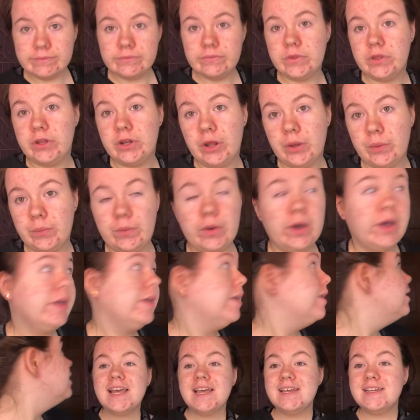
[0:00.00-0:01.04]
you know why.
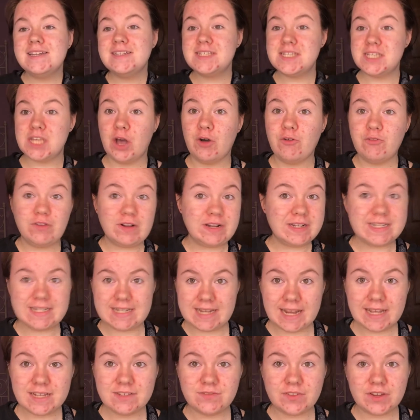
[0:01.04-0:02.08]
So for
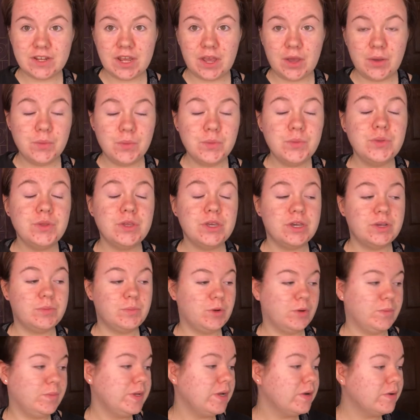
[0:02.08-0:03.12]
today's video, you can
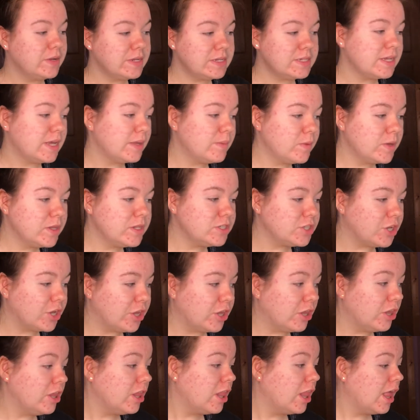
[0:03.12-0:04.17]
probably already tell by the
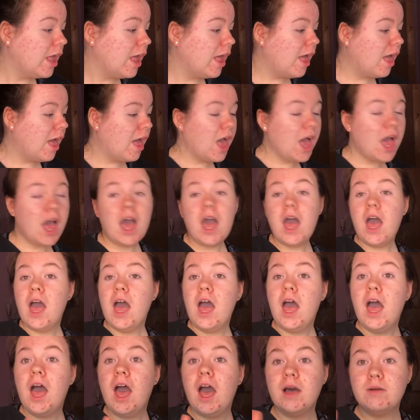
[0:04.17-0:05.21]
title,
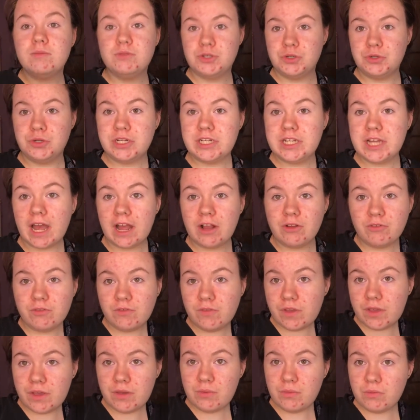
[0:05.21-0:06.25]
I'm doing a tan
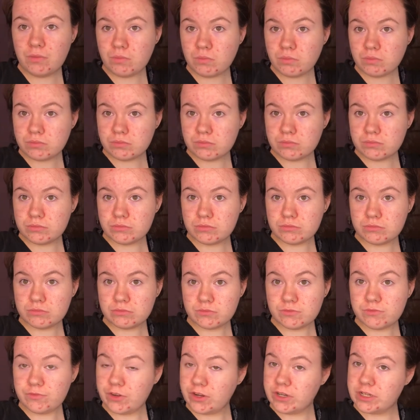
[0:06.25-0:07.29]
review.
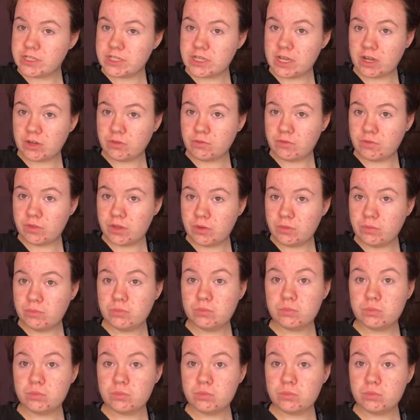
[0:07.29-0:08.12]
First tan review.